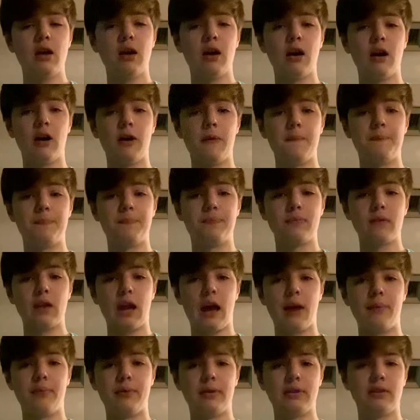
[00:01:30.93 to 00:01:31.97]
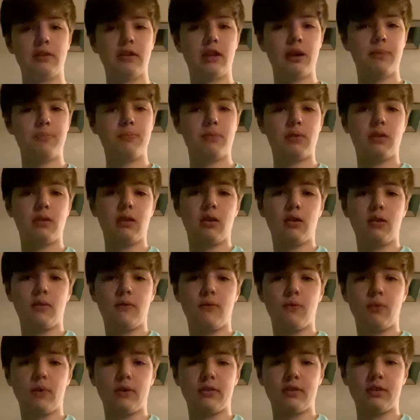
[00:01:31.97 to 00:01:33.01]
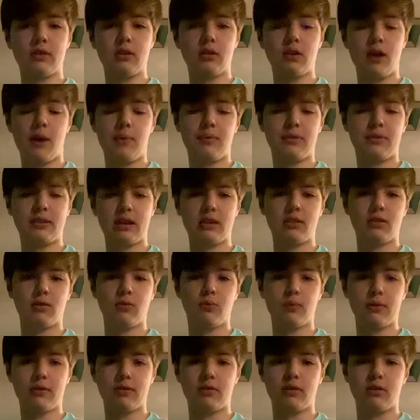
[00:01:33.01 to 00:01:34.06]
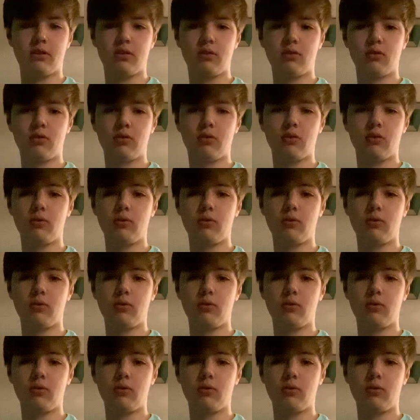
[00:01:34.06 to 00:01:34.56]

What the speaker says: I would take the resident's